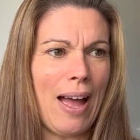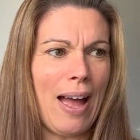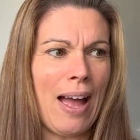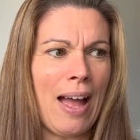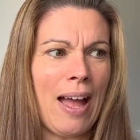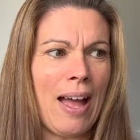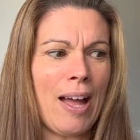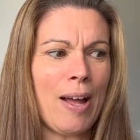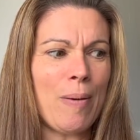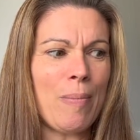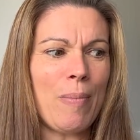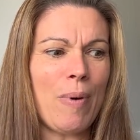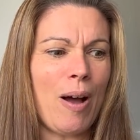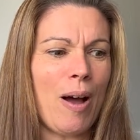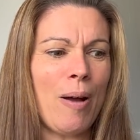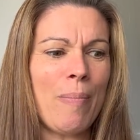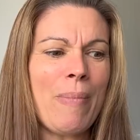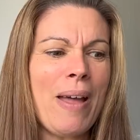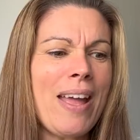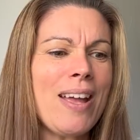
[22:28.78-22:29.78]

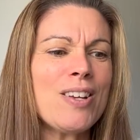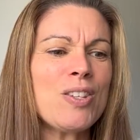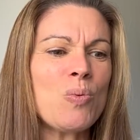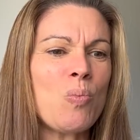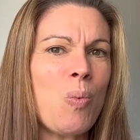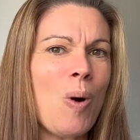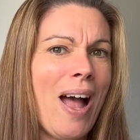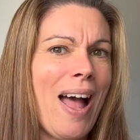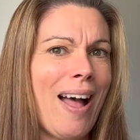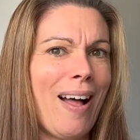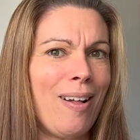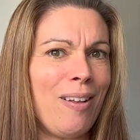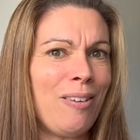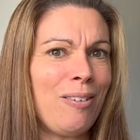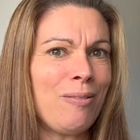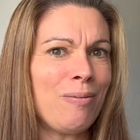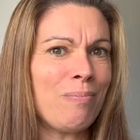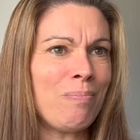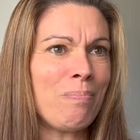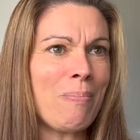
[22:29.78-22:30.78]
I may as well
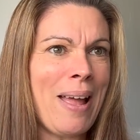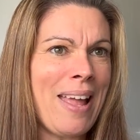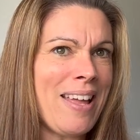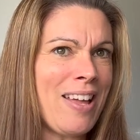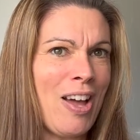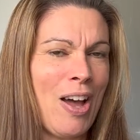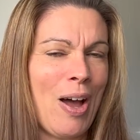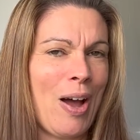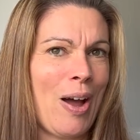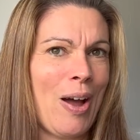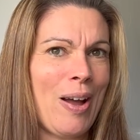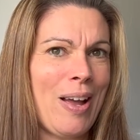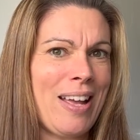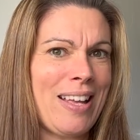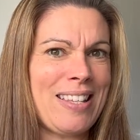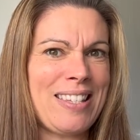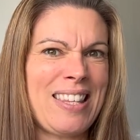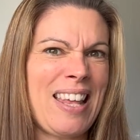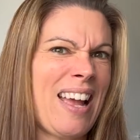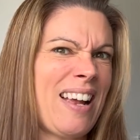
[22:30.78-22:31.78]
make her
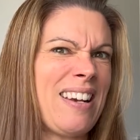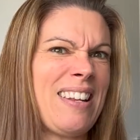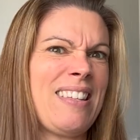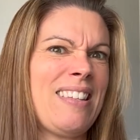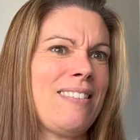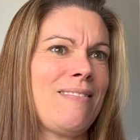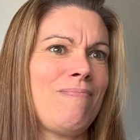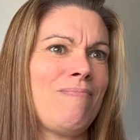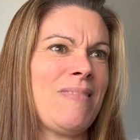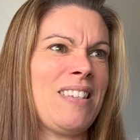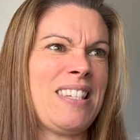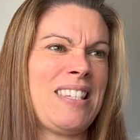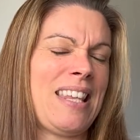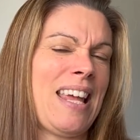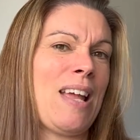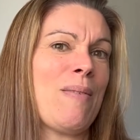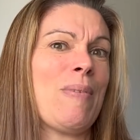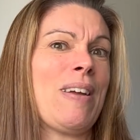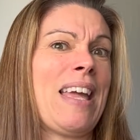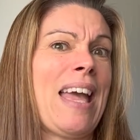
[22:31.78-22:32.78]
exactly the
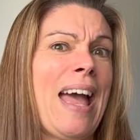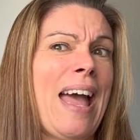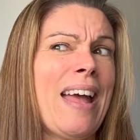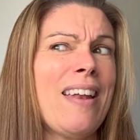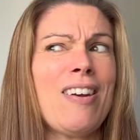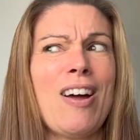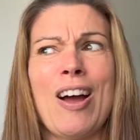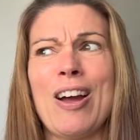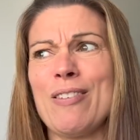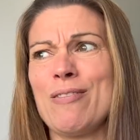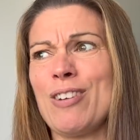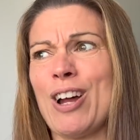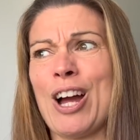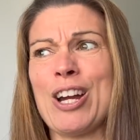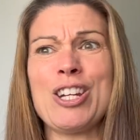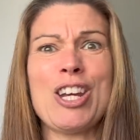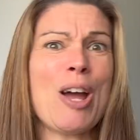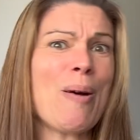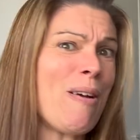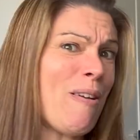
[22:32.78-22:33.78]
same again. I
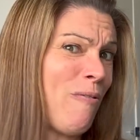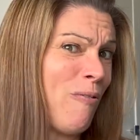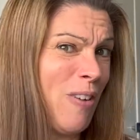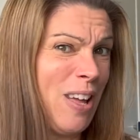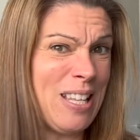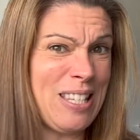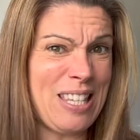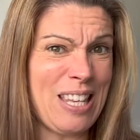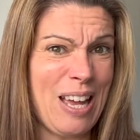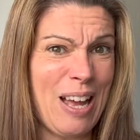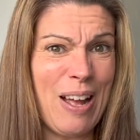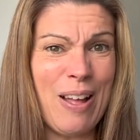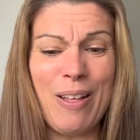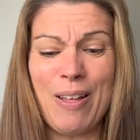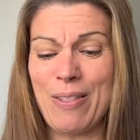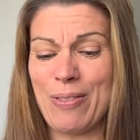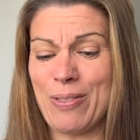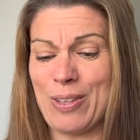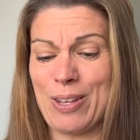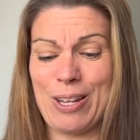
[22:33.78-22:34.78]
know it fits
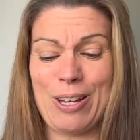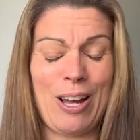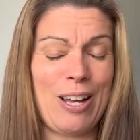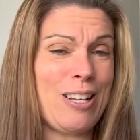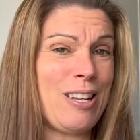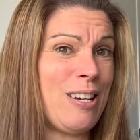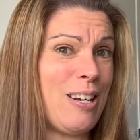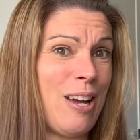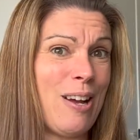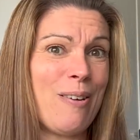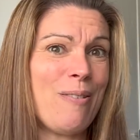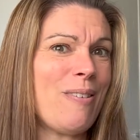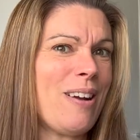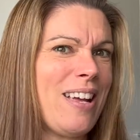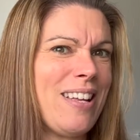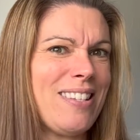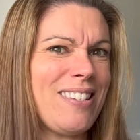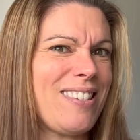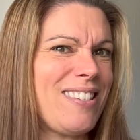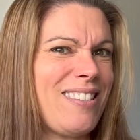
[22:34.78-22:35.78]
her,
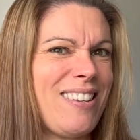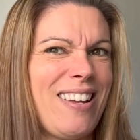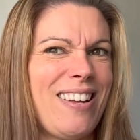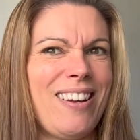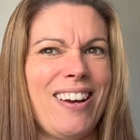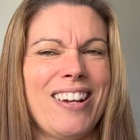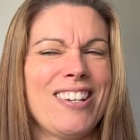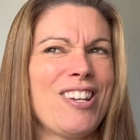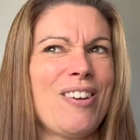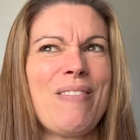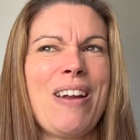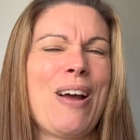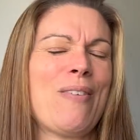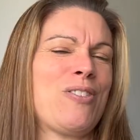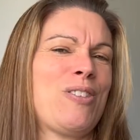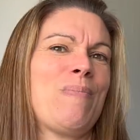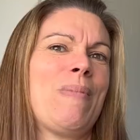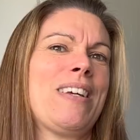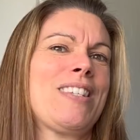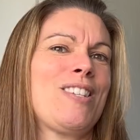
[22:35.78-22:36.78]
I don't have
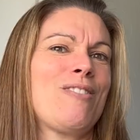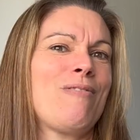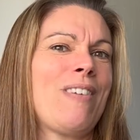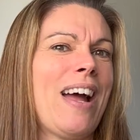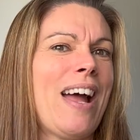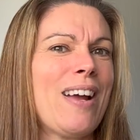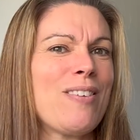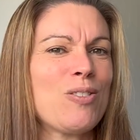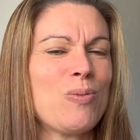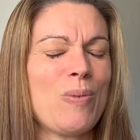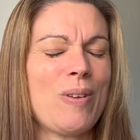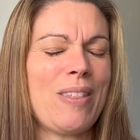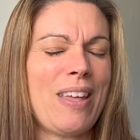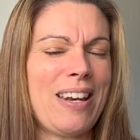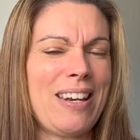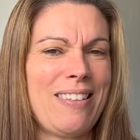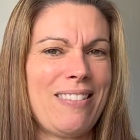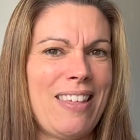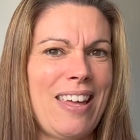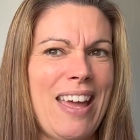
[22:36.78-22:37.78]
to mess around with
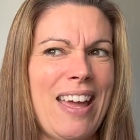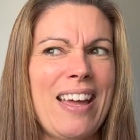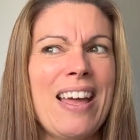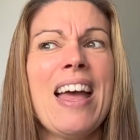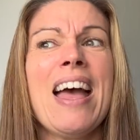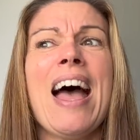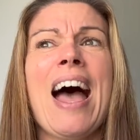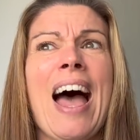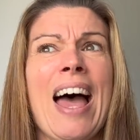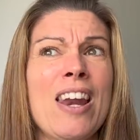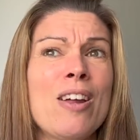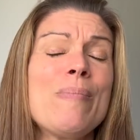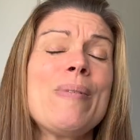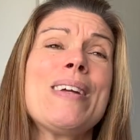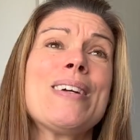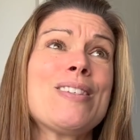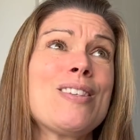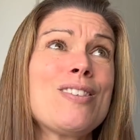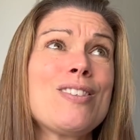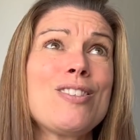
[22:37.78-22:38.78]
anything, and it'd be
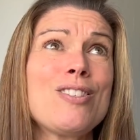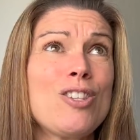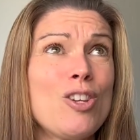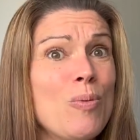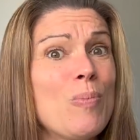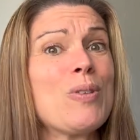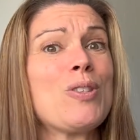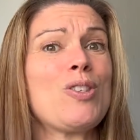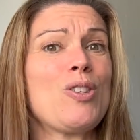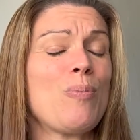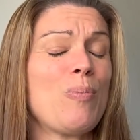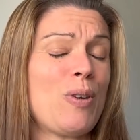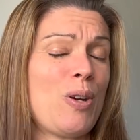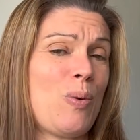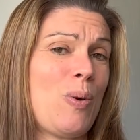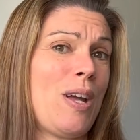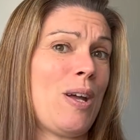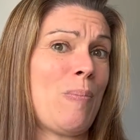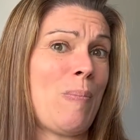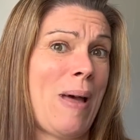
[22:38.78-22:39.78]
a super super
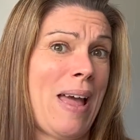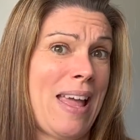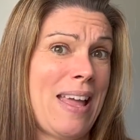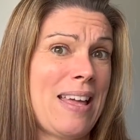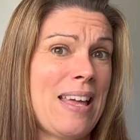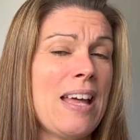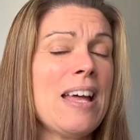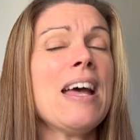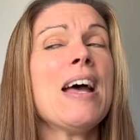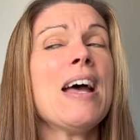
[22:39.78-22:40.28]
quick make.